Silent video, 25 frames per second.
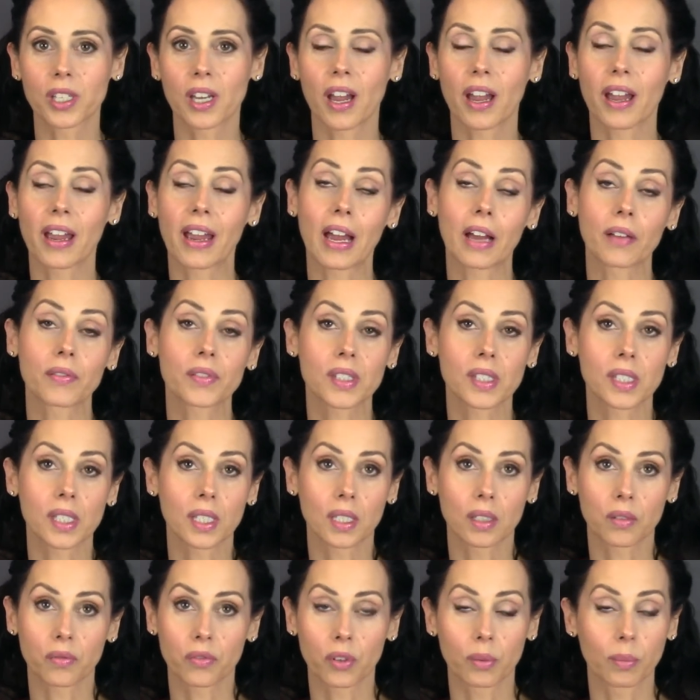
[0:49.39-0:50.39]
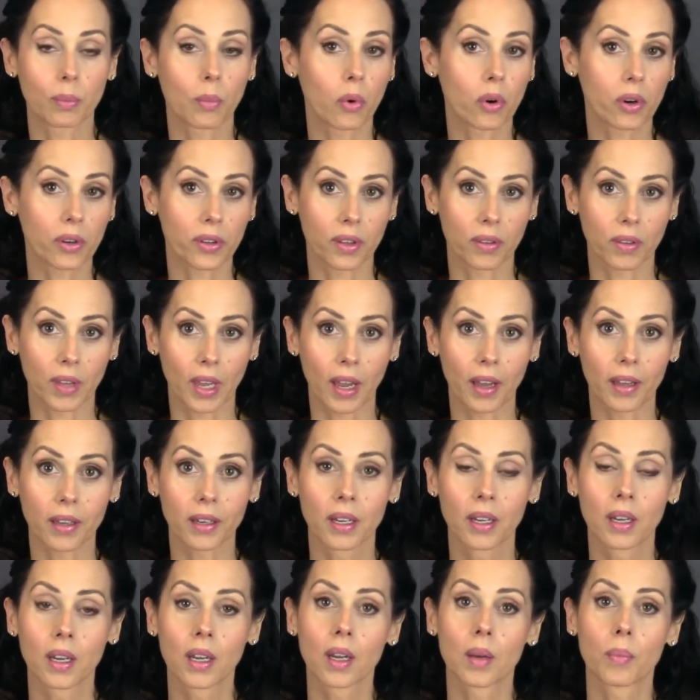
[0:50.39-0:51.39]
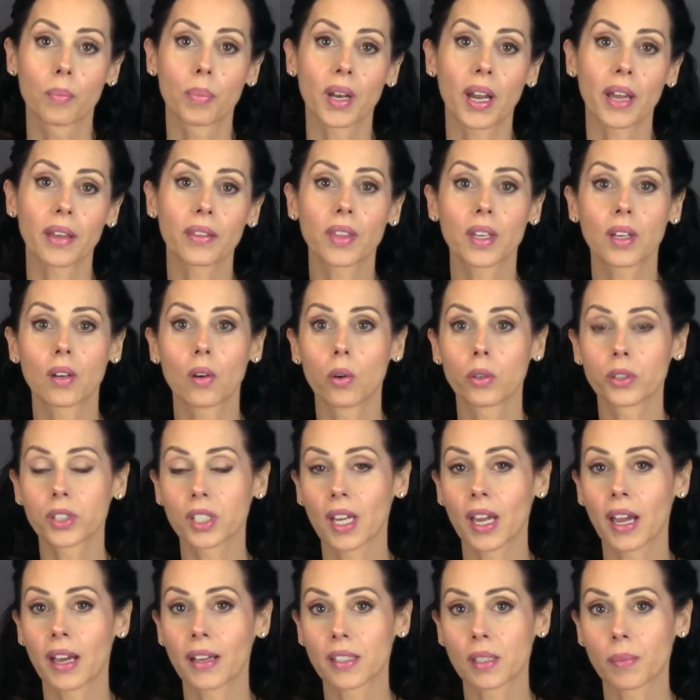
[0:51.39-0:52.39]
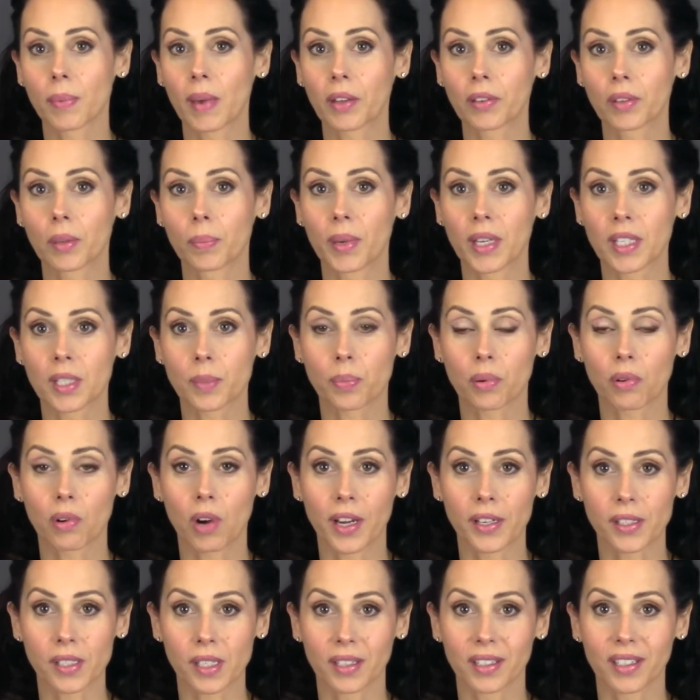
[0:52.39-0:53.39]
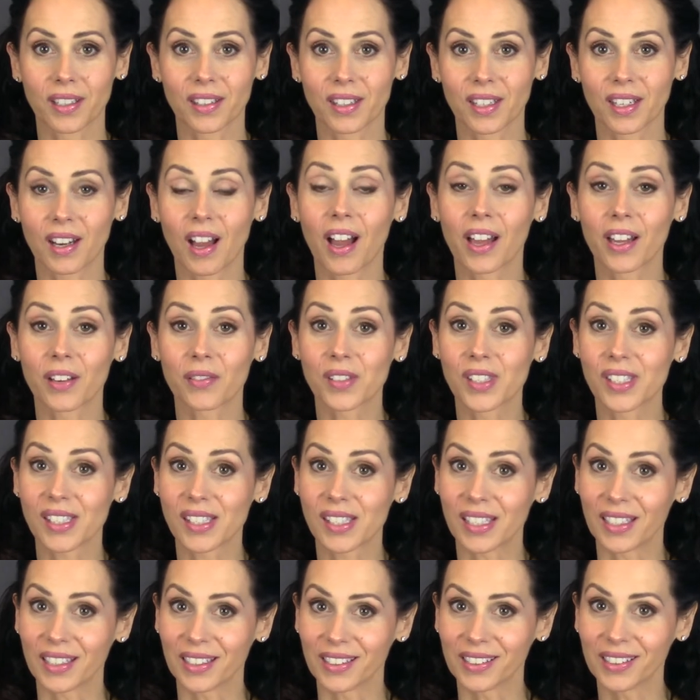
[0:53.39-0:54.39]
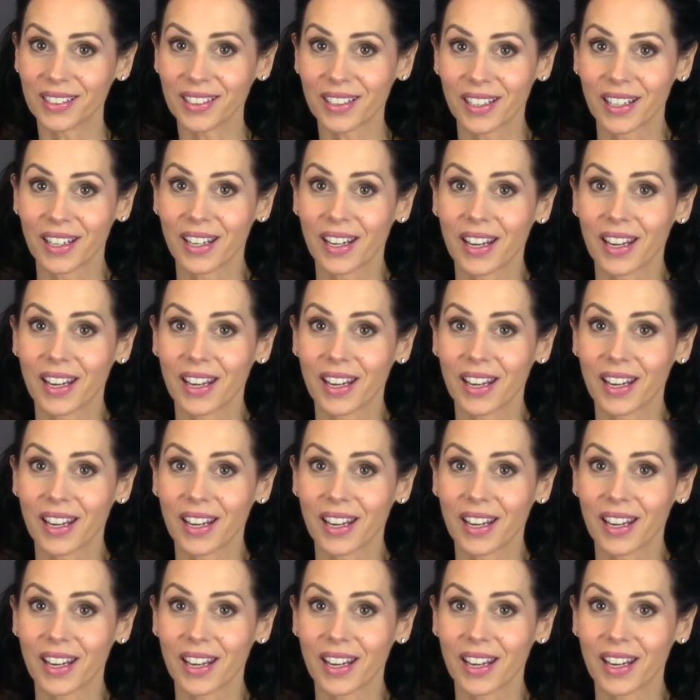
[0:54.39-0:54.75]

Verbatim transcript: I have seen it for more than that, but I think Ulta has about the best price on it that I have seen.